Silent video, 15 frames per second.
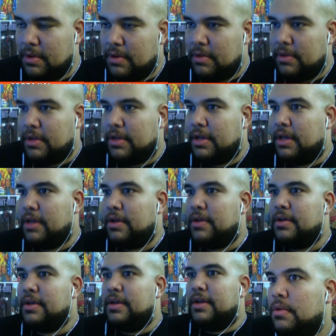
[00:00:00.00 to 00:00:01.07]
Holy
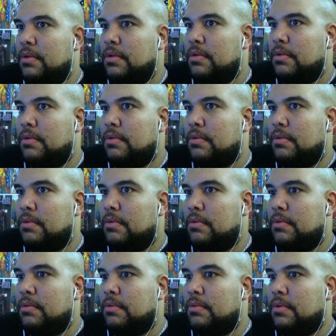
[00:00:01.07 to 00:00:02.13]
hell.
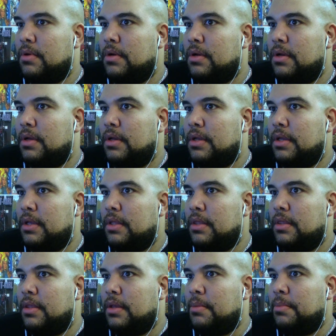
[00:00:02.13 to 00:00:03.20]
What
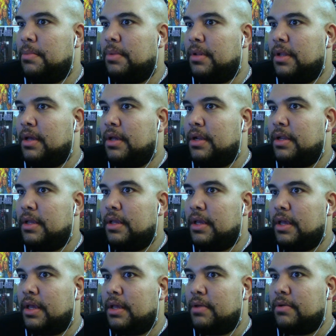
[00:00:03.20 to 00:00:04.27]
in the bloody
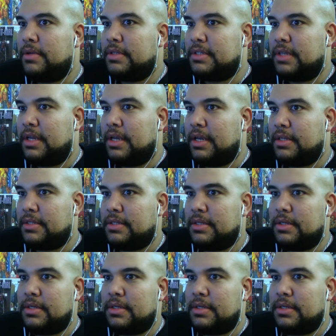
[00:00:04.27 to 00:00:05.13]
hell is that?